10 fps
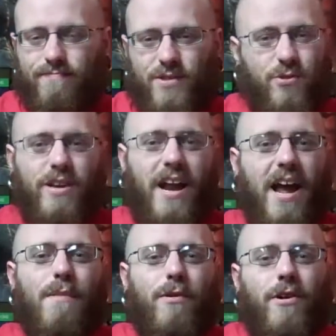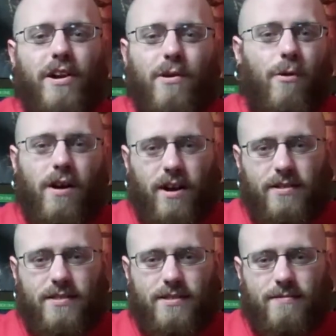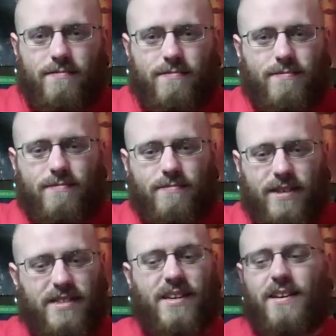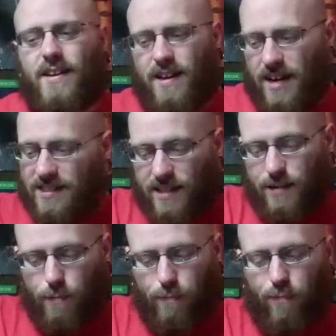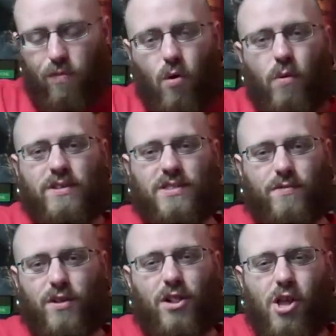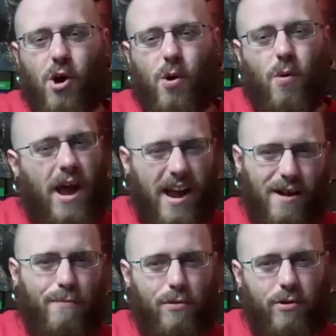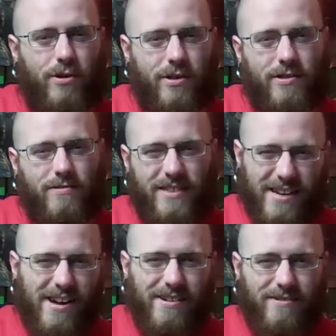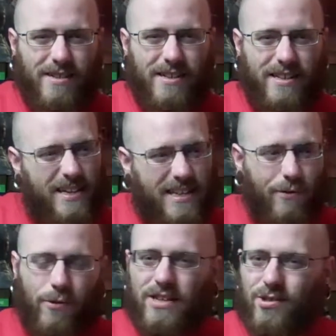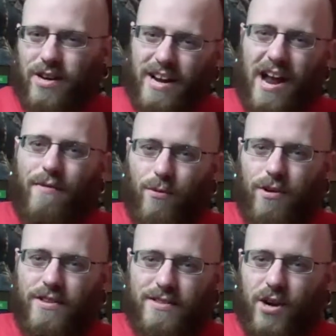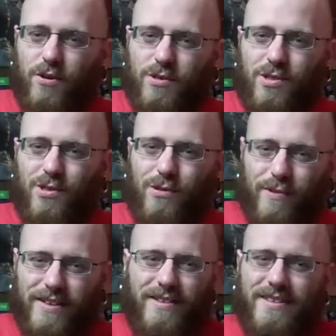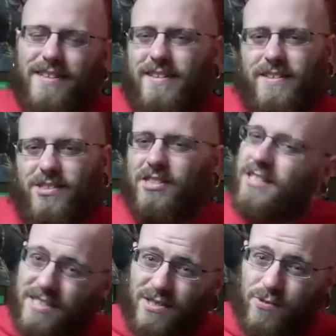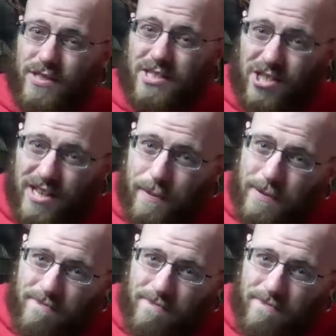you can get a hamburger anywhere else. It's like the lowest of the low hamburger, you know? Like that restaurant everyone goes to, but just because it's really cheap,